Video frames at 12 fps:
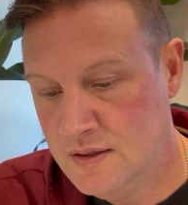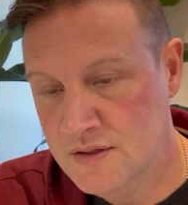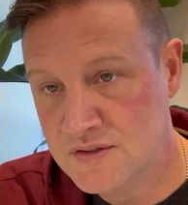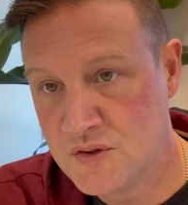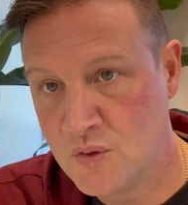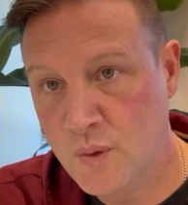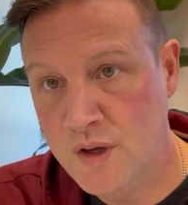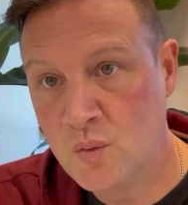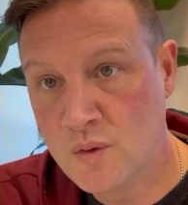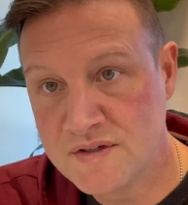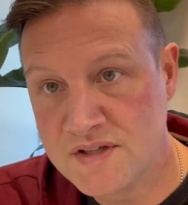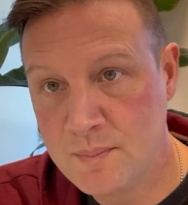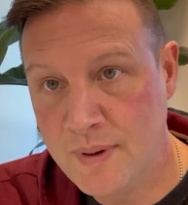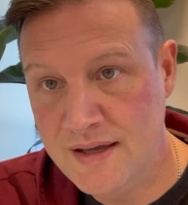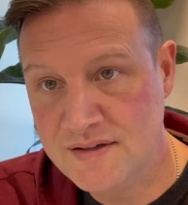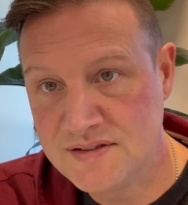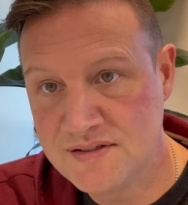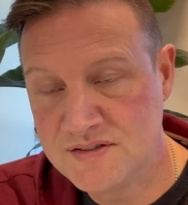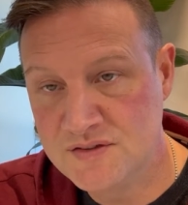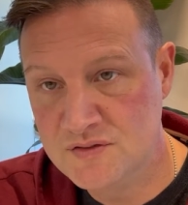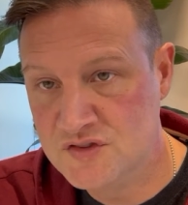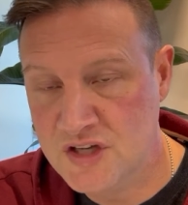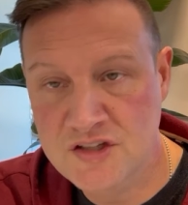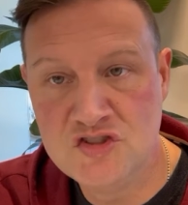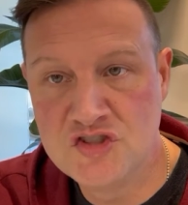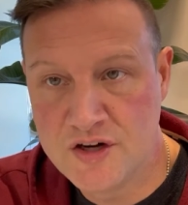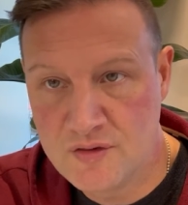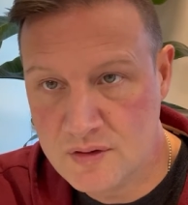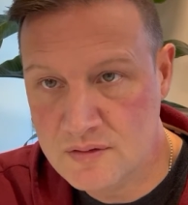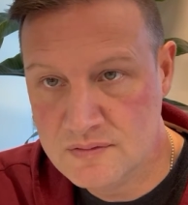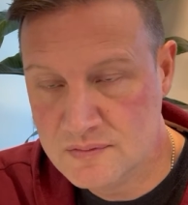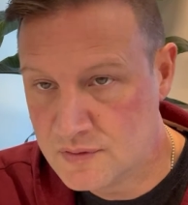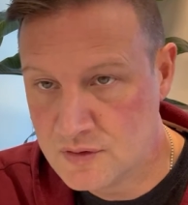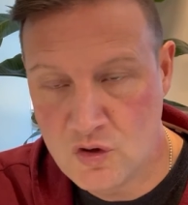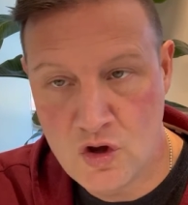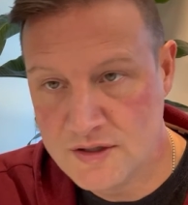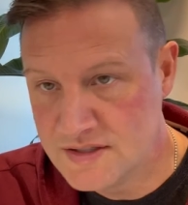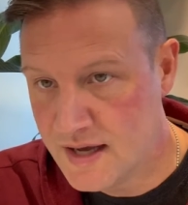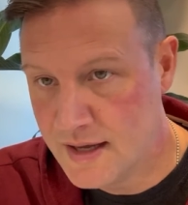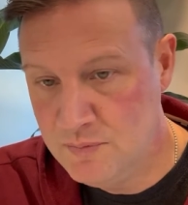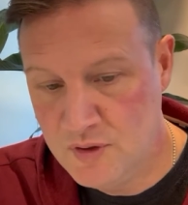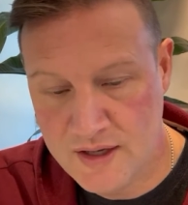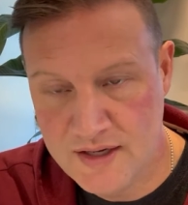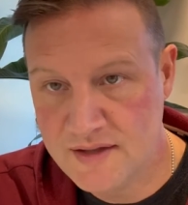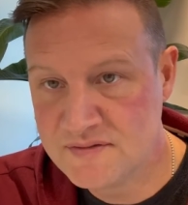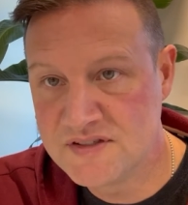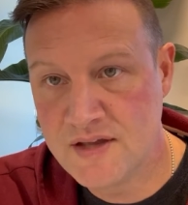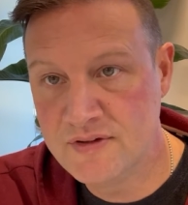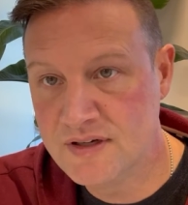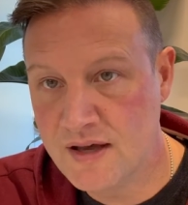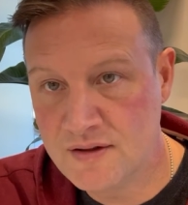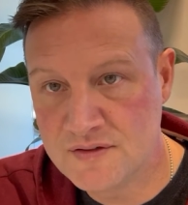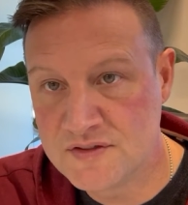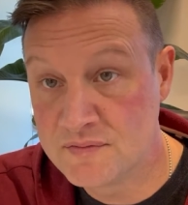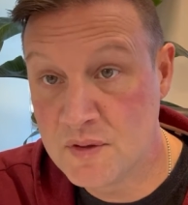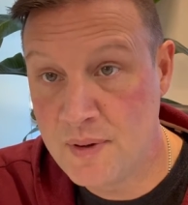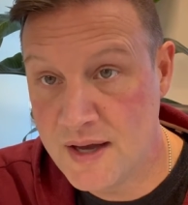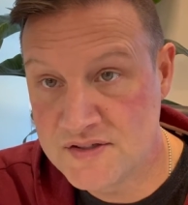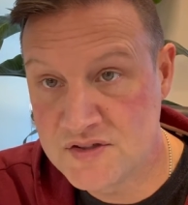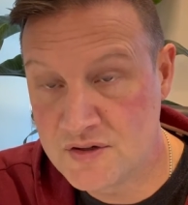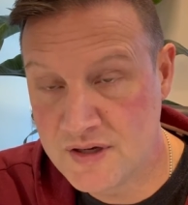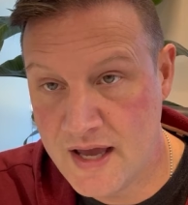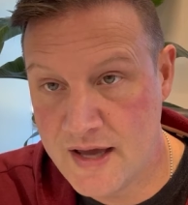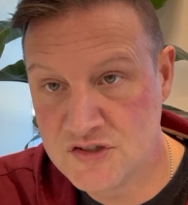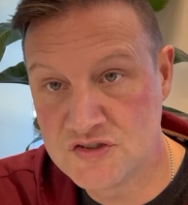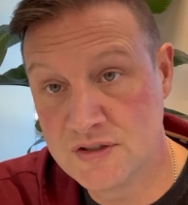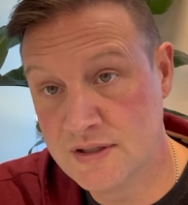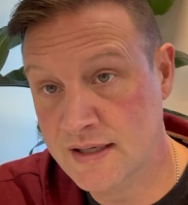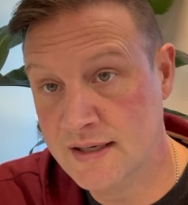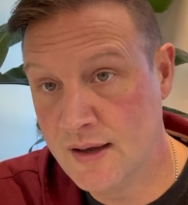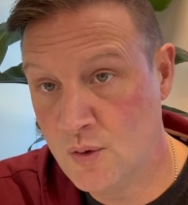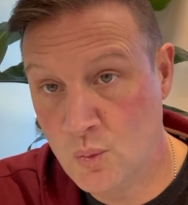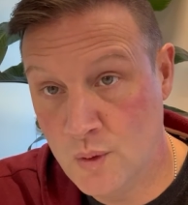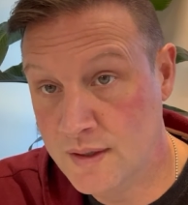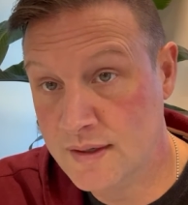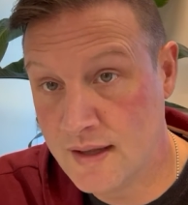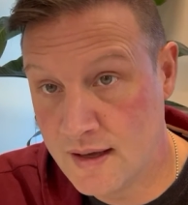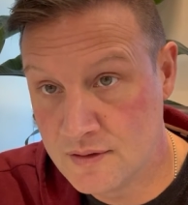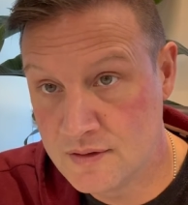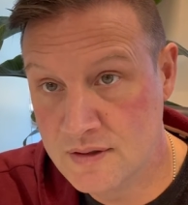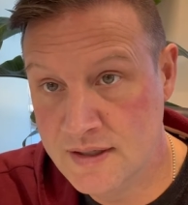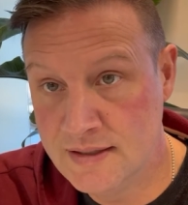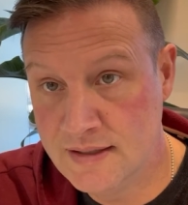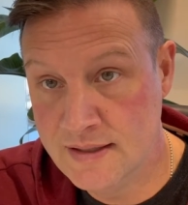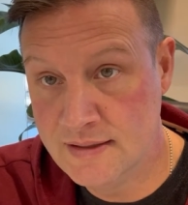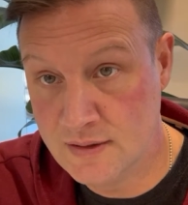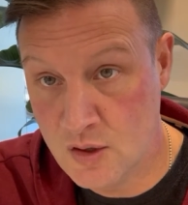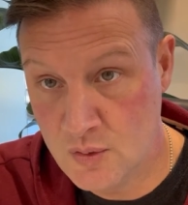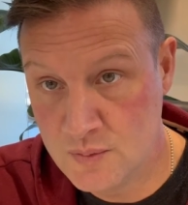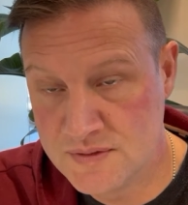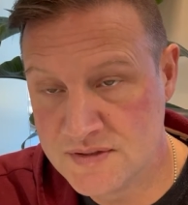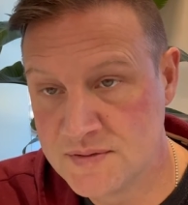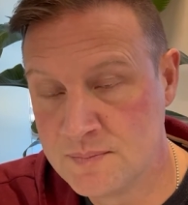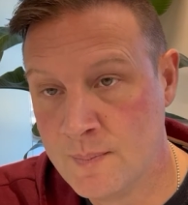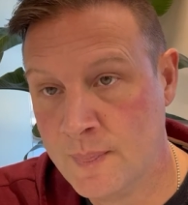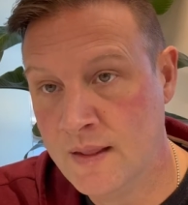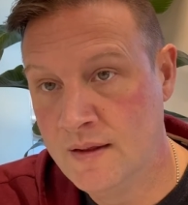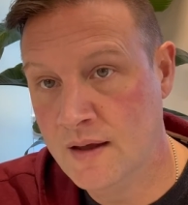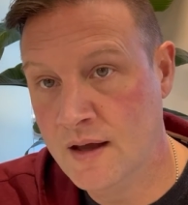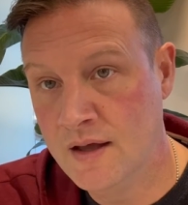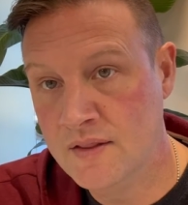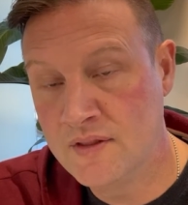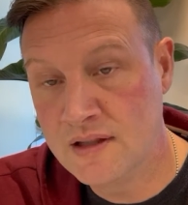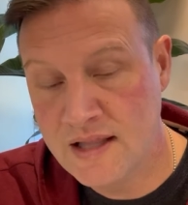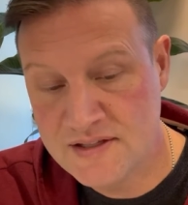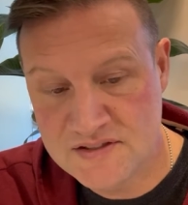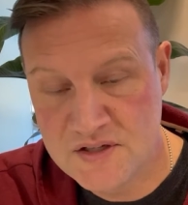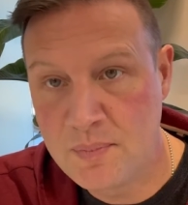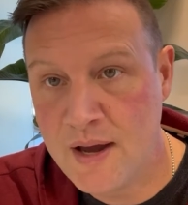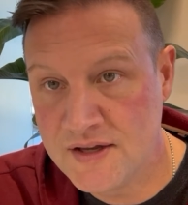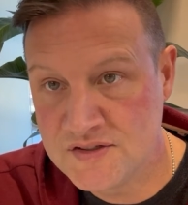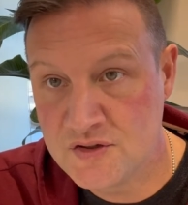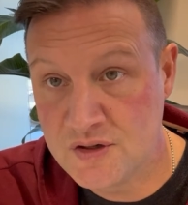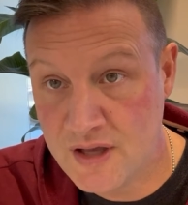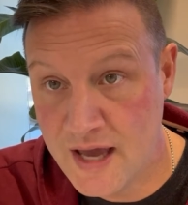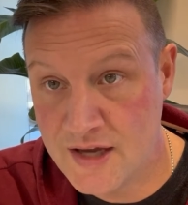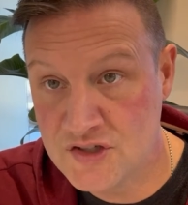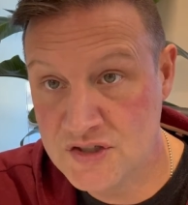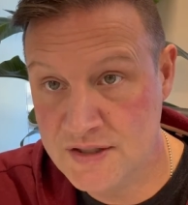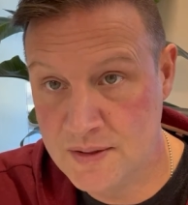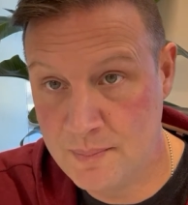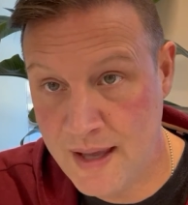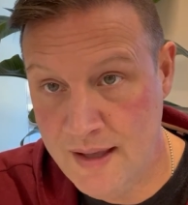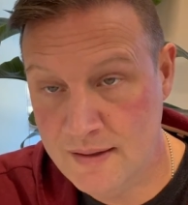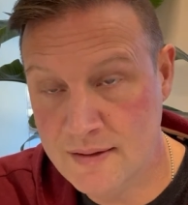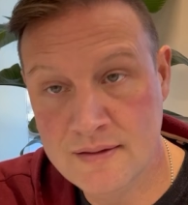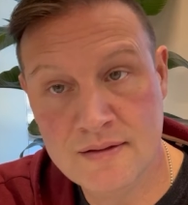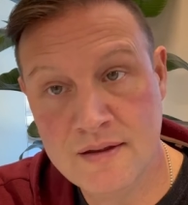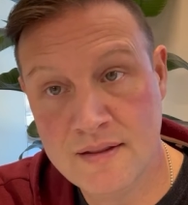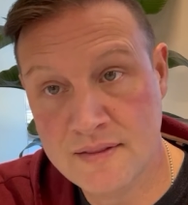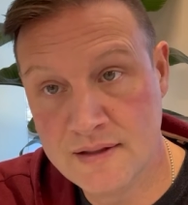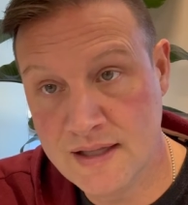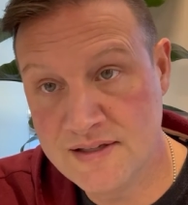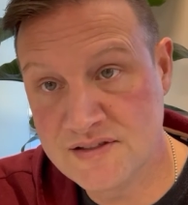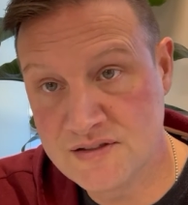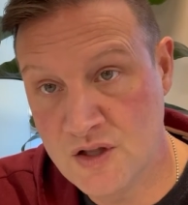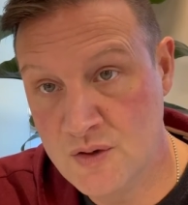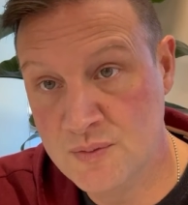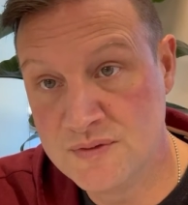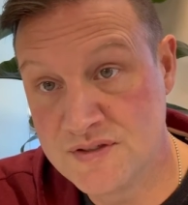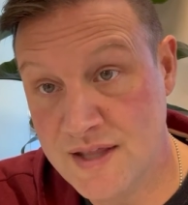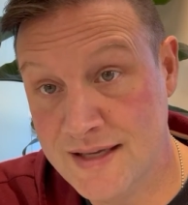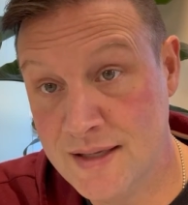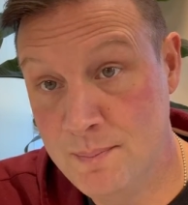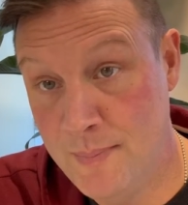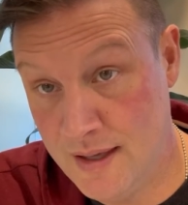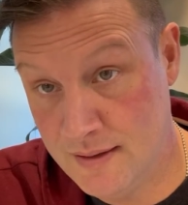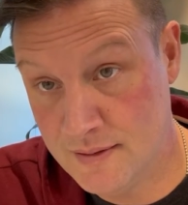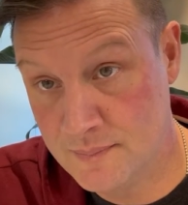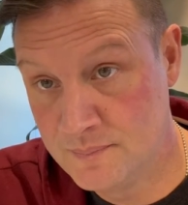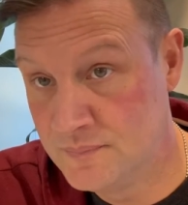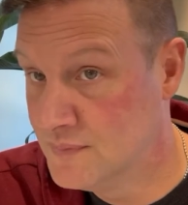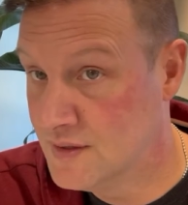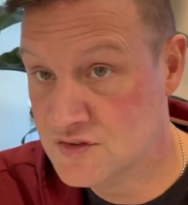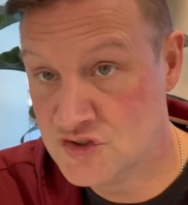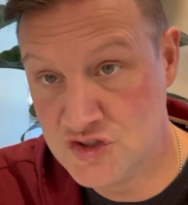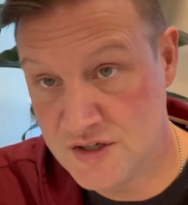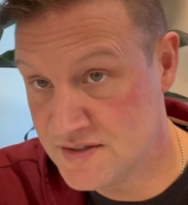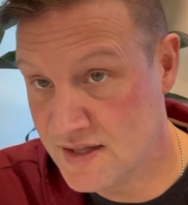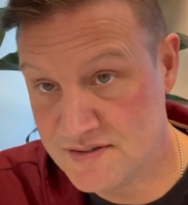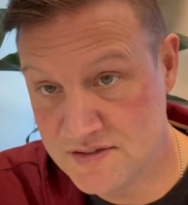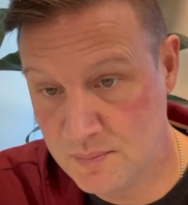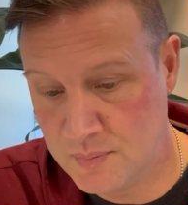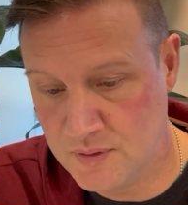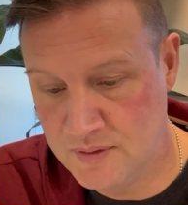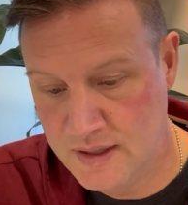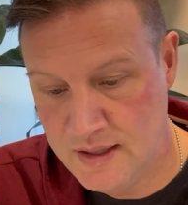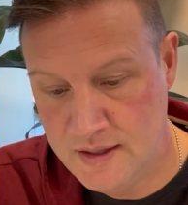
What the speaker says: So the way it works at banks is, in general, for a long time, you had to have $7 of depositor cash to lend out $1 in loans. The less depositor cash in the bank, the less loans they can make. It's just that simple.